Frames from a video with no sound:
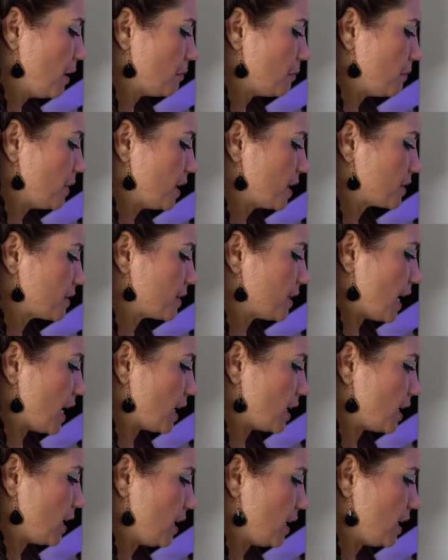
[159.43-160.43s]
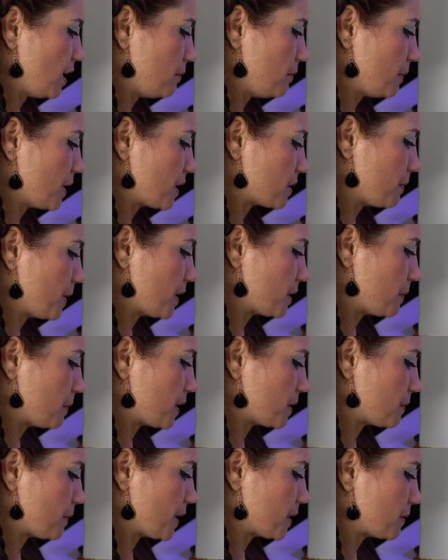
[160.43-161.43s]
mix that in, mix, mix,
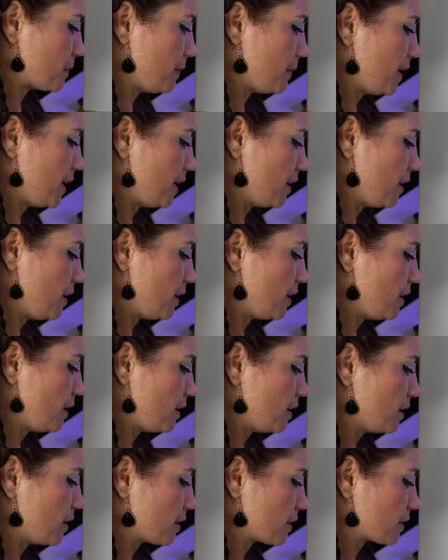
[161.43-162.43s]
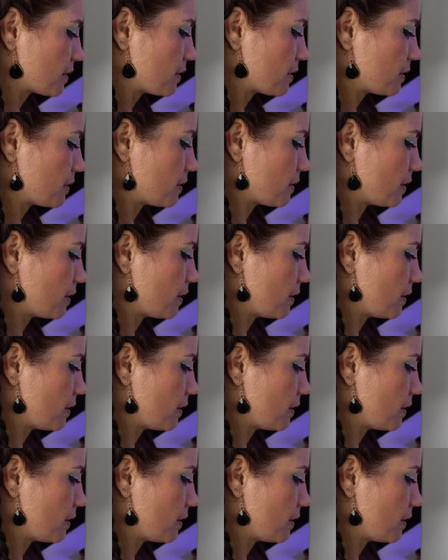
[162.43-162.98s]
mix, mix, mix